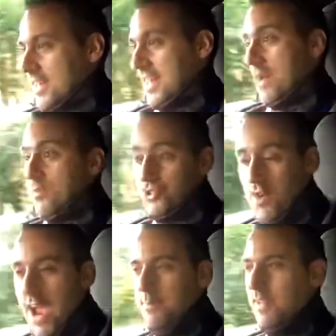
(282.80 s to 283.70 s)
it will
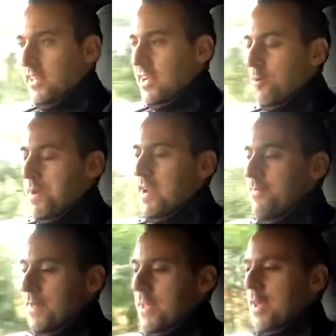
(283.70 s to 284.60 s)
scramble a little bit,
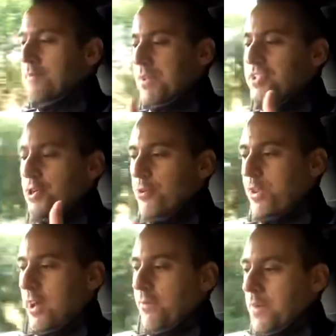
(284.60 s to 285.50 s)
but soon
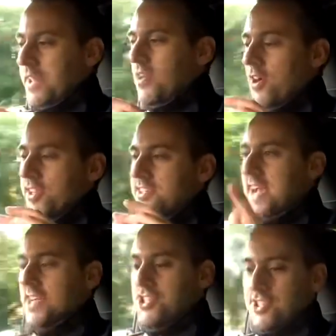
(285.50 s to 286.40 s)
enough, when it kind of
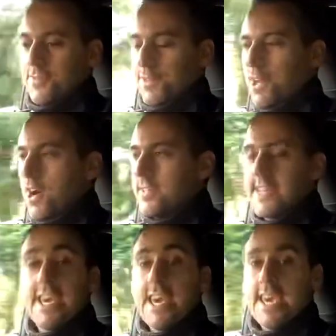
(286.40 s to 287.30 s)
snatches for third
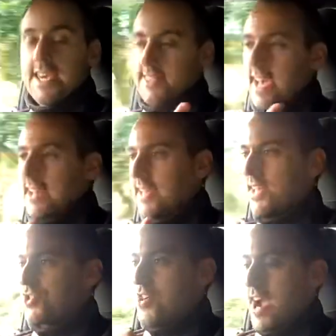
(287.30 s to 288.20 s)
gear, it then
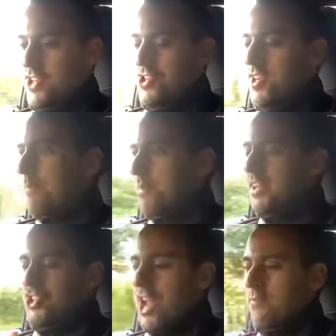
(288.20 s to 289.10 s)
gets traction. But
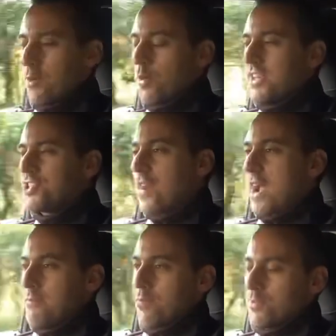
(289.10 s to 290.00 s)
in general, it
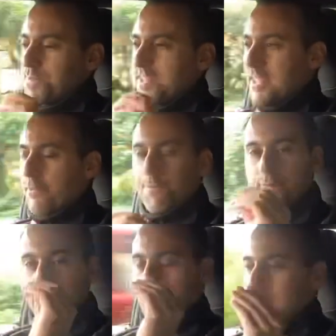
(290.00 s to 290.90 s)
scrambles, but the diff,
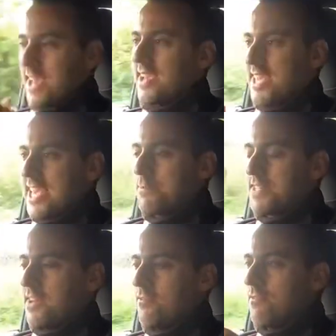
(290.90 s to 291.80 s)
you know, keeps
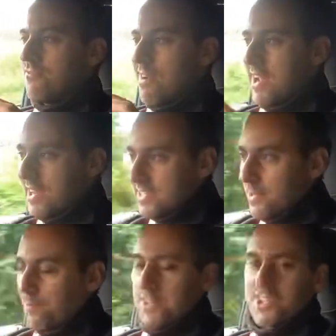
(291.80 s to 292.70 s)
it
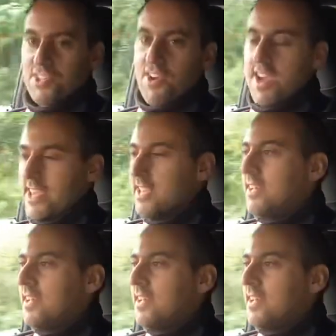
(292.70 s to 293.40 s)
relatively straight,